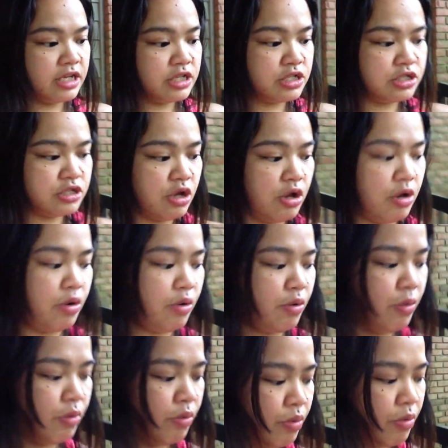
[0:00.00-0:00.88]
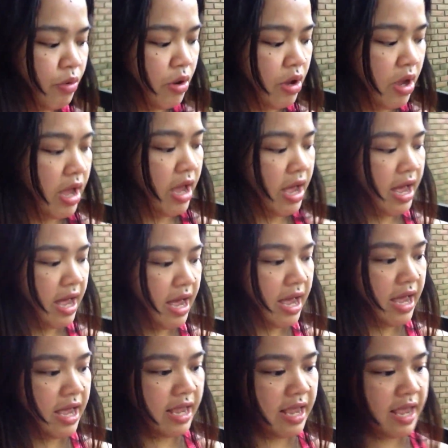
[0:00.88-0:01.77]
So
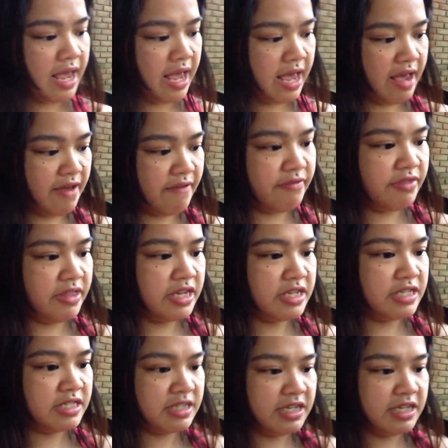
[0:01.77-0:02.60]
I have this